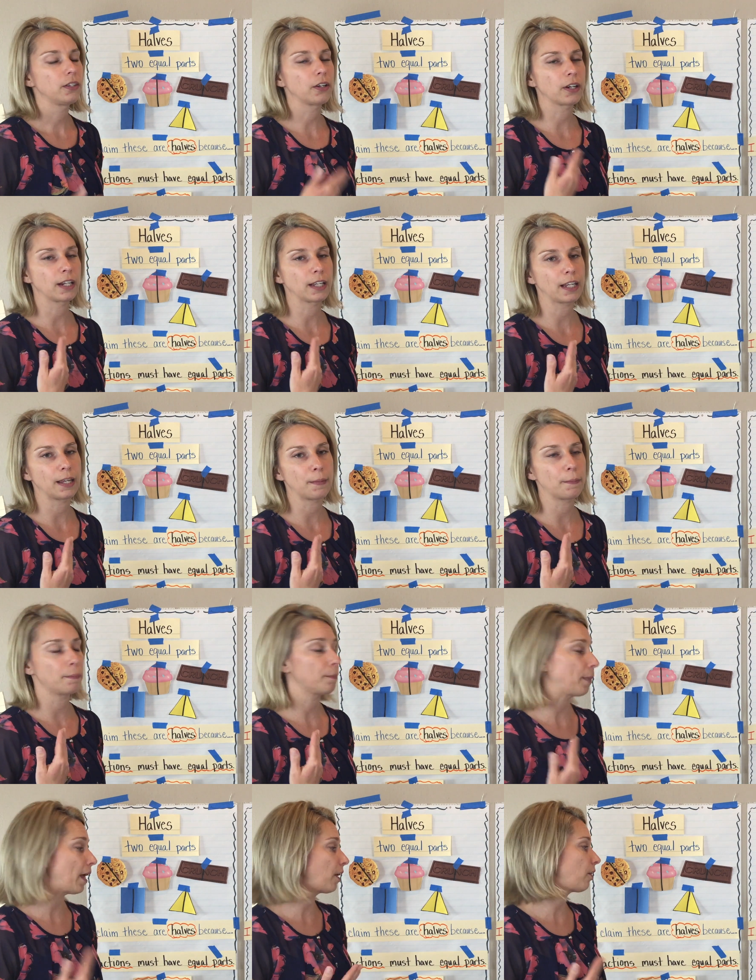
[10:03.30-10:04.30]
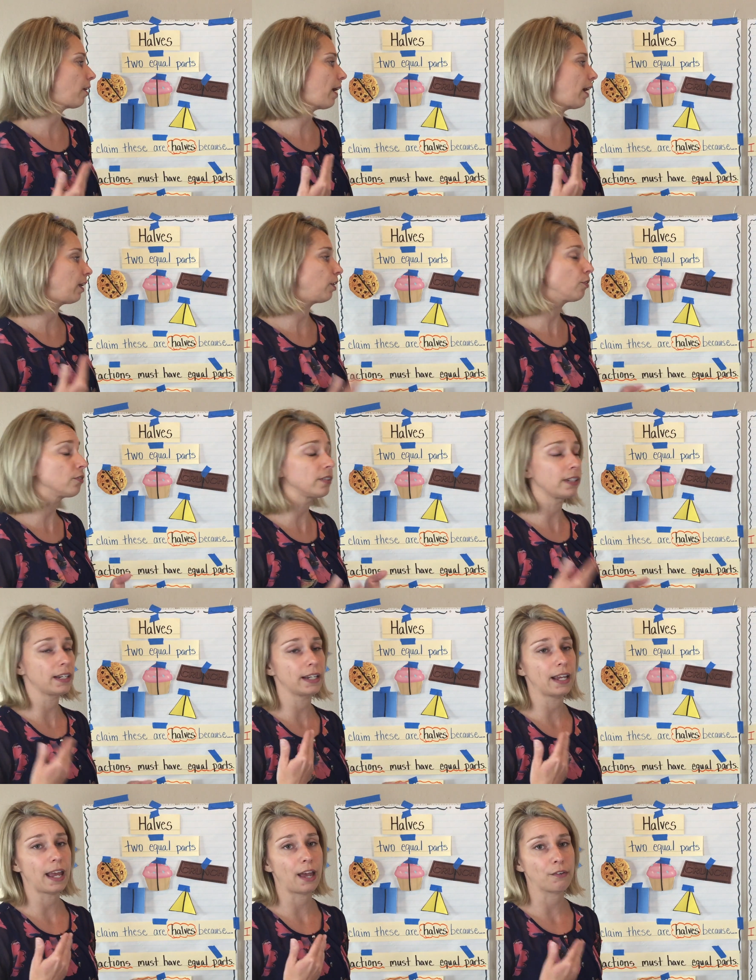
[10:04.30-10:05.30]
they're going to get better at using
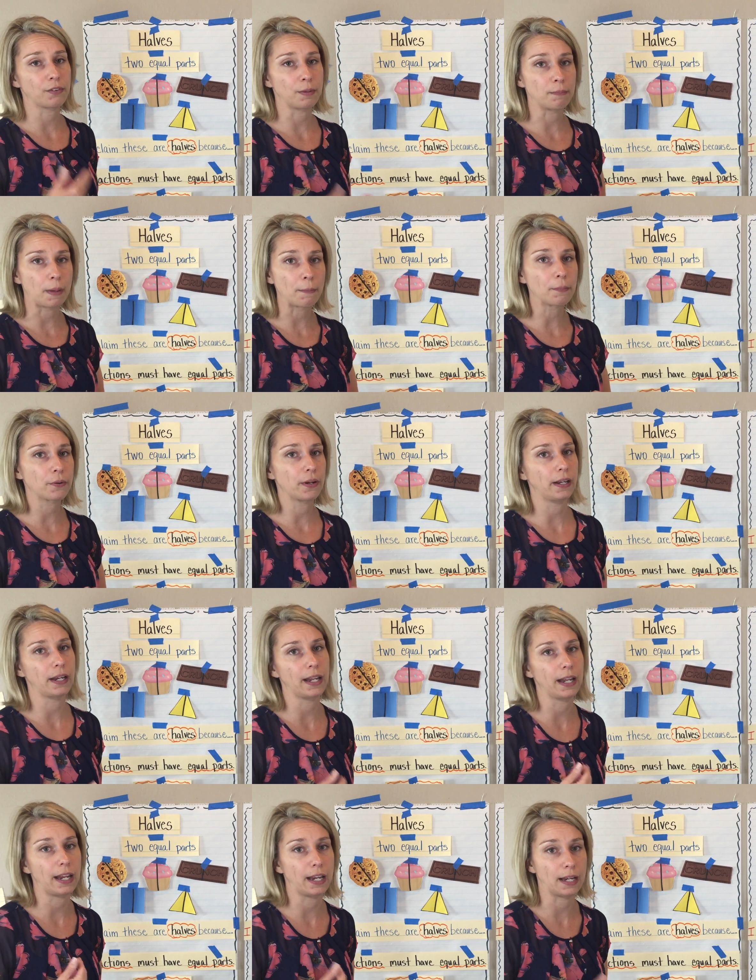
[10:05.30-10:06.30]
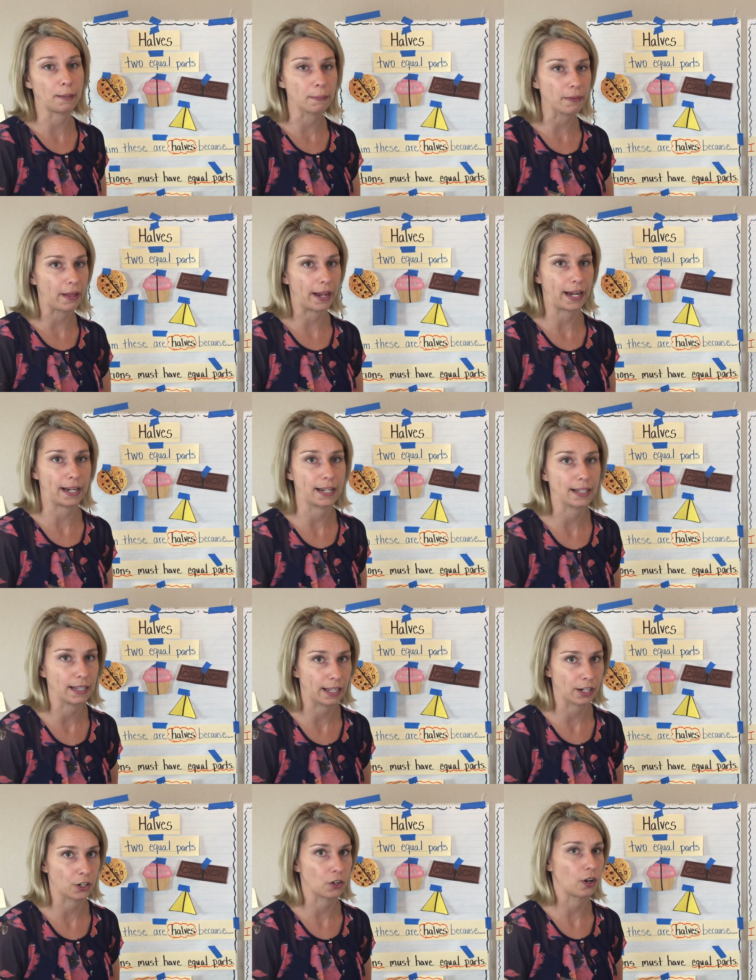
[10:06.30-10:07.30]
it, at remembering it, and applying it
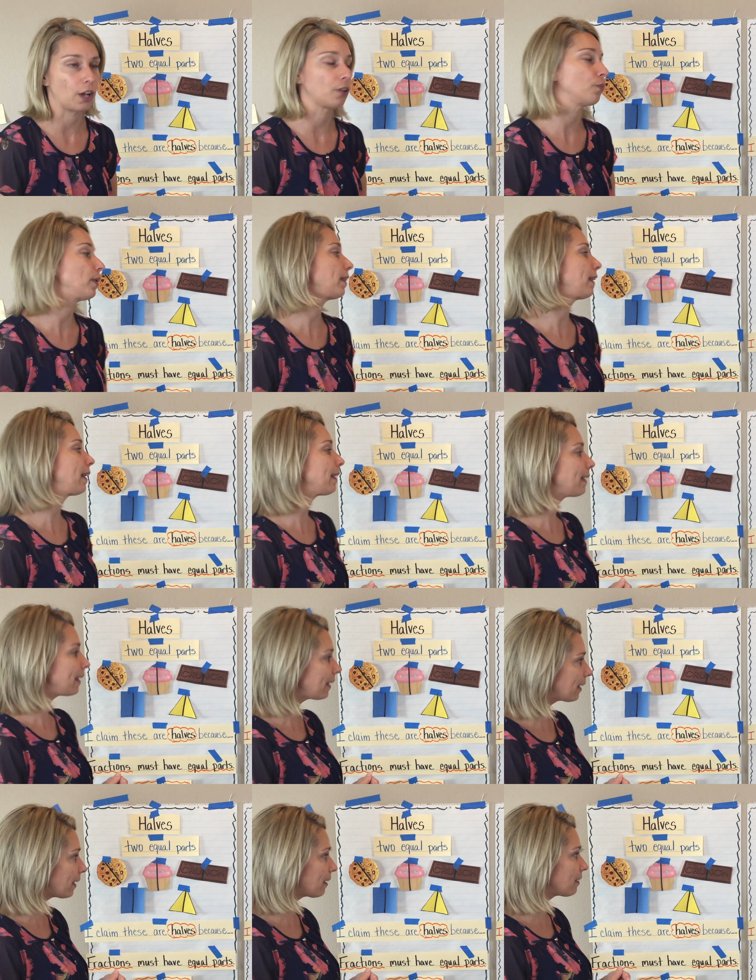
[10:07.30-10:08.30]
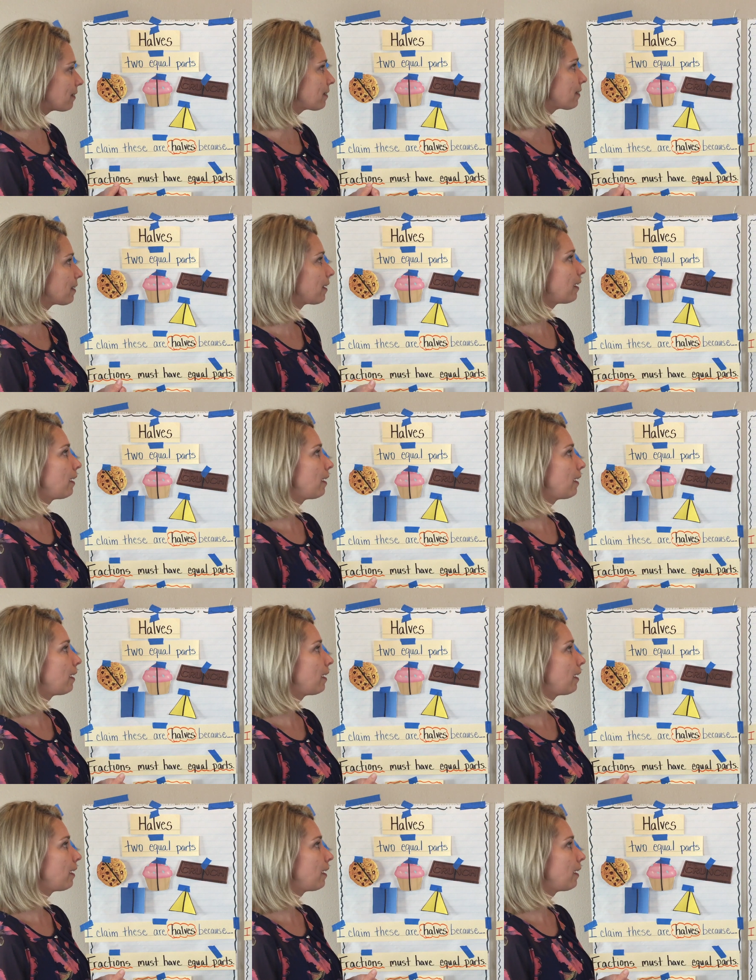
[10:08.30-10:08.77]
later on when they need it.